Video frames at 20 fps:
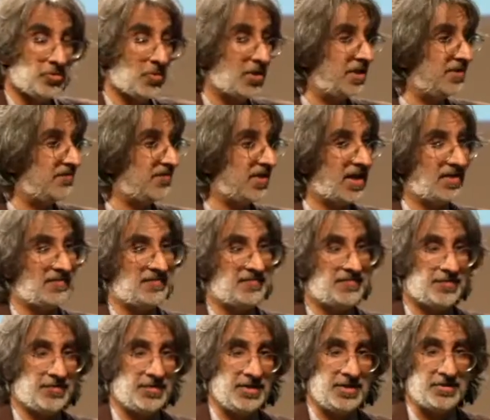25,
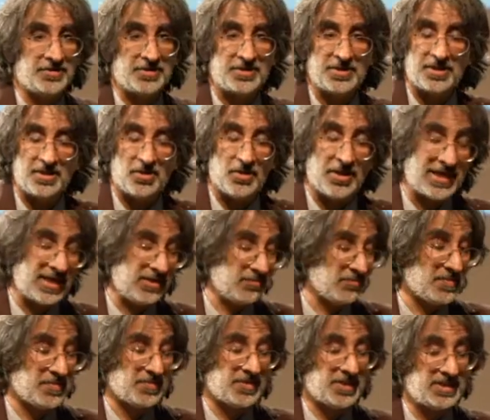30 years ago, I can't
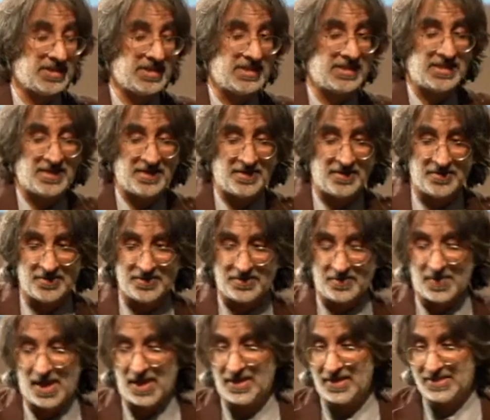remember the details
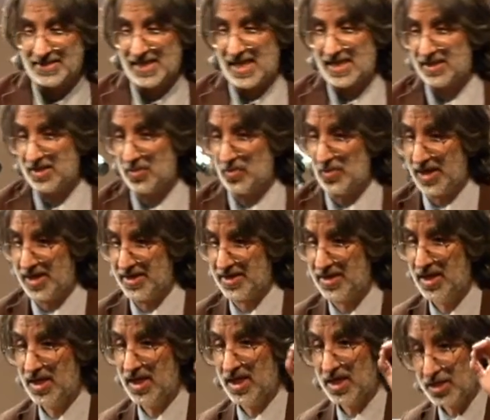about exactly when,
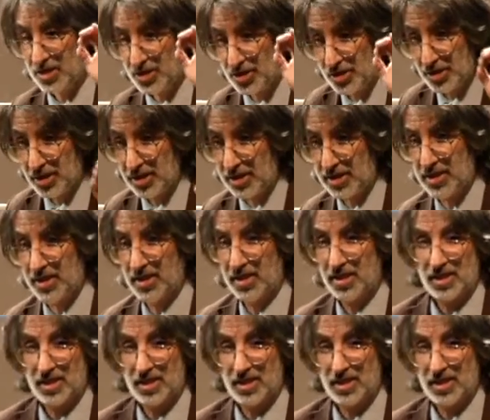took